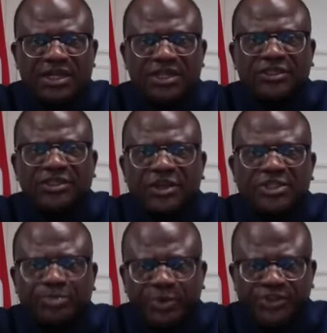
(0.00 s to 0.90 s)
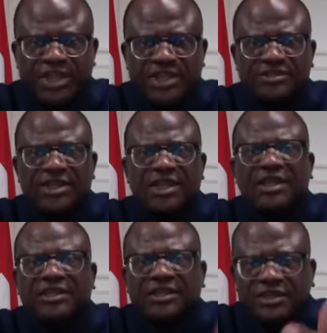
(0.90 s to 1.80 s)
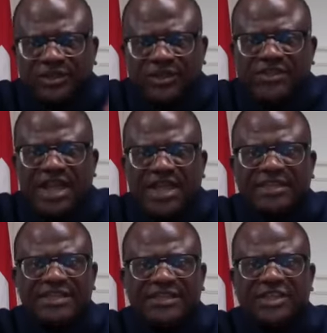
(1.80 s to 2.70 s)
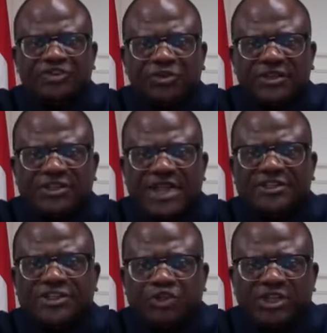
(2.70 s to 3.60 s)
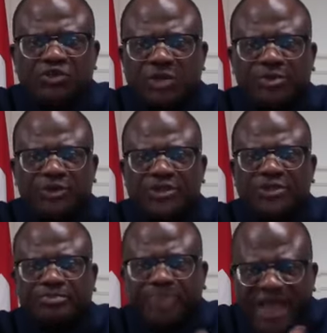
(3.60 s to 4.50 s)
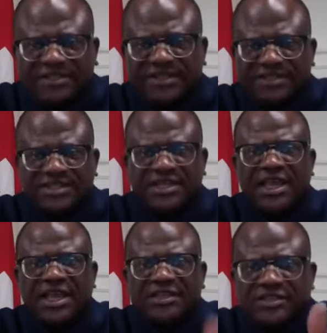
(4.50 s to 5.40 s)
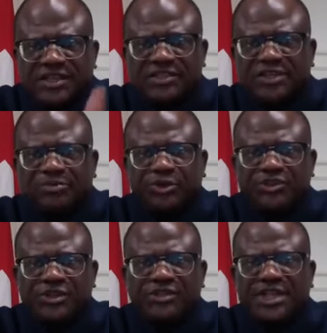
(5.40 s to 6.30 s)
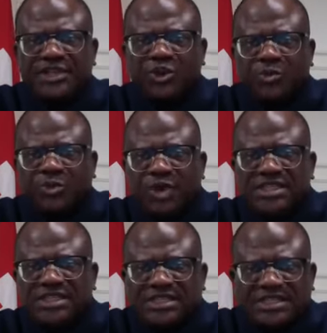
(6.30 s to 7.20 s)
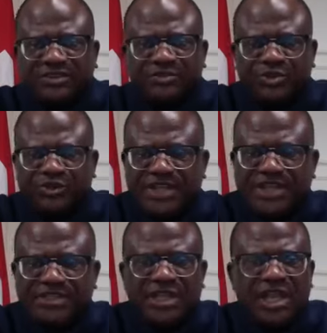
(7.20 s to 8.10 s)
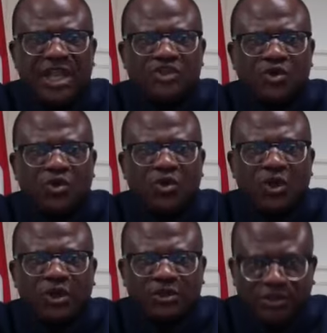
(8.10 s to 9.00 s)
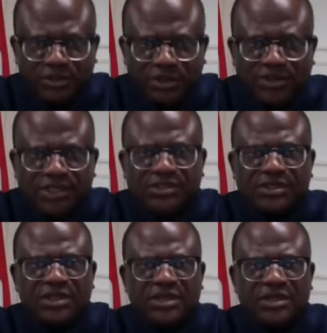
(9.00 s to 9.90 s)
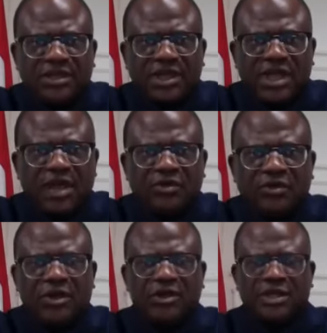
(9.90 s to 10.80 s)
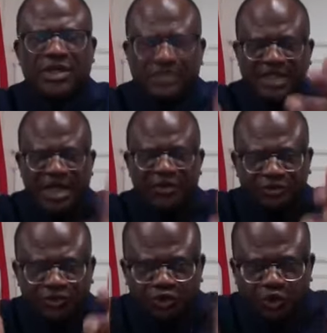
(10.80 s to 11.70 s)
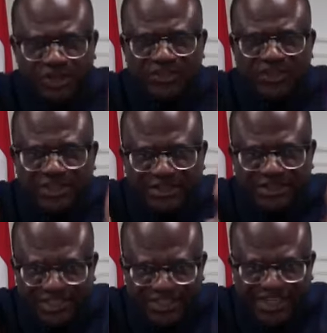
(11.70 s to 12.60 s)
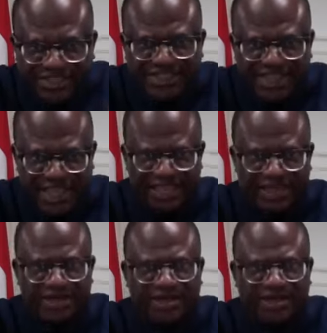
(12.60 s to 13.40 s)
30%, design, industrial designs 21%, patents 16%, and copyright 7%. So this is how, and now you can see the details here.